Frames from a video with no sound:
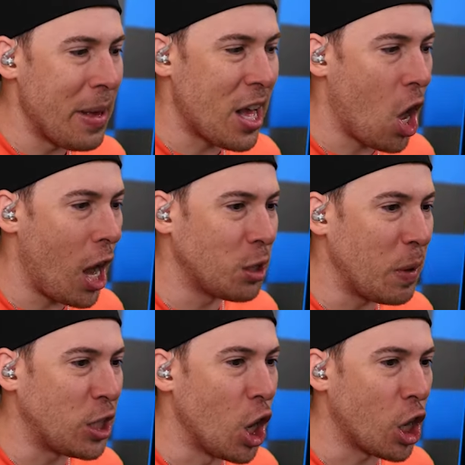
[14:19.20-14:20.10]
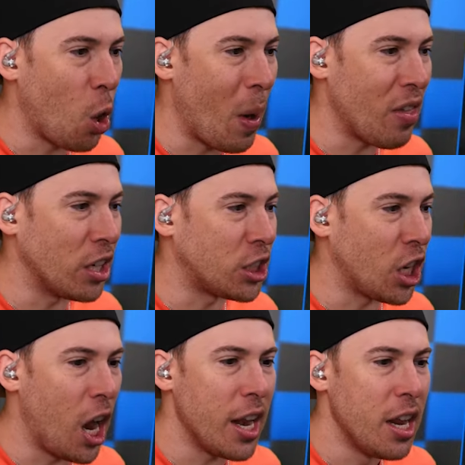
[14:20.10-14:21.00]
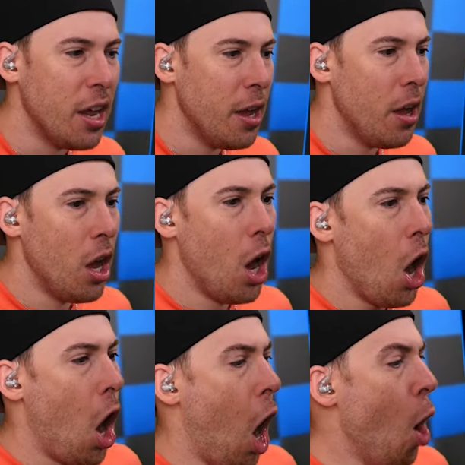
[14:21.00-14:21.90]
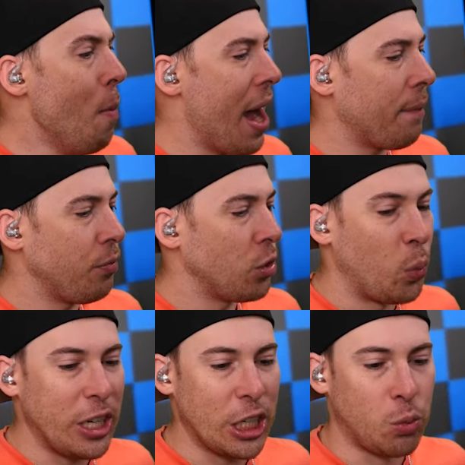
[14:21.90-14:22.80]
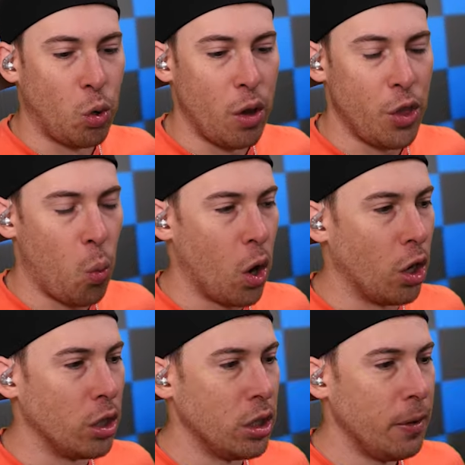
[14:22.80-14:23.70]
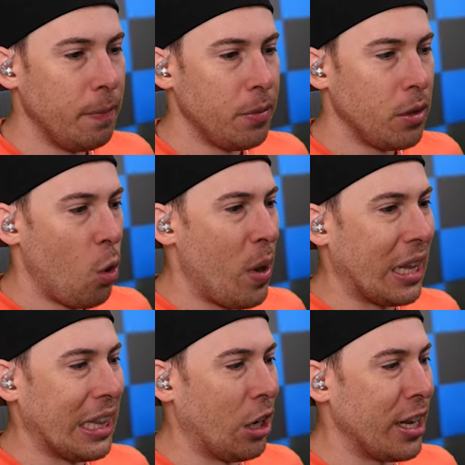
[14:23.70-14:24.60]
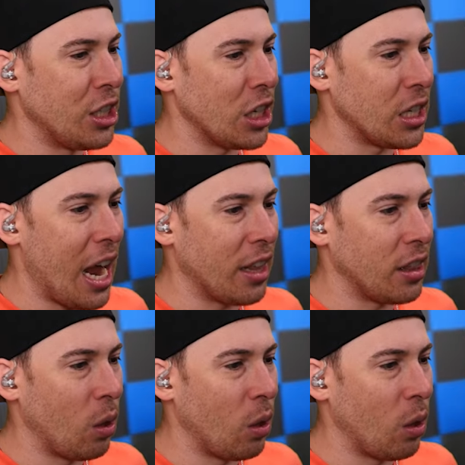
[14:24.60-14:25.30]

because we took away the sun. Oh my, we just ruined the world. We literally just, I,